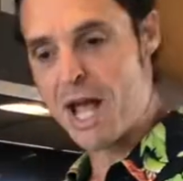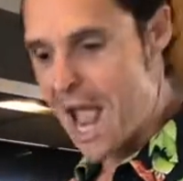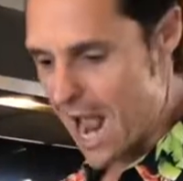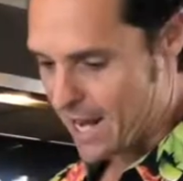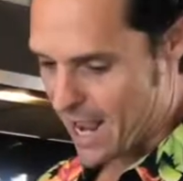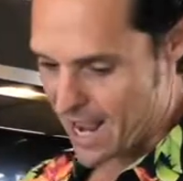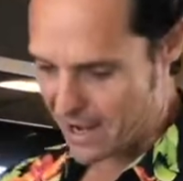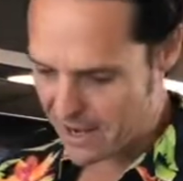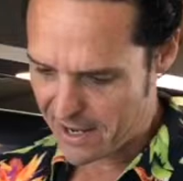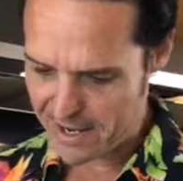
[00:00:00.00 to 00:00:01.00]
add
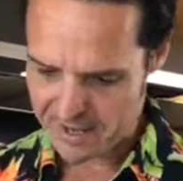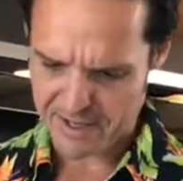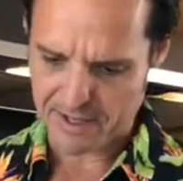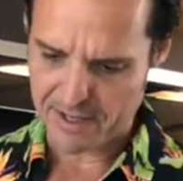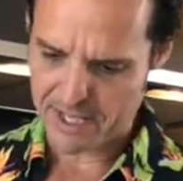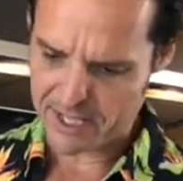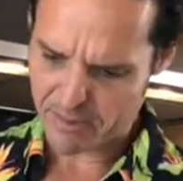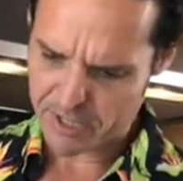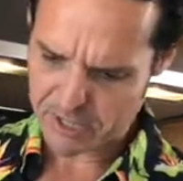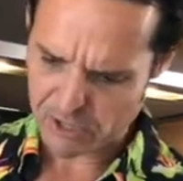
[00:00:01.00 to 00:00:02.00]
a little
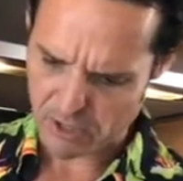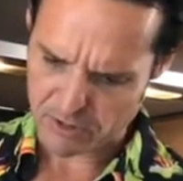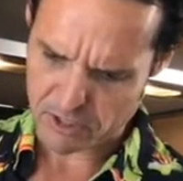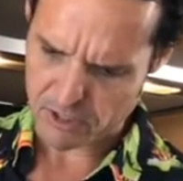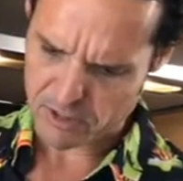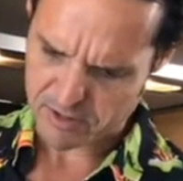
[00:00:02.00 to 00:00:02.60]
bit of salt,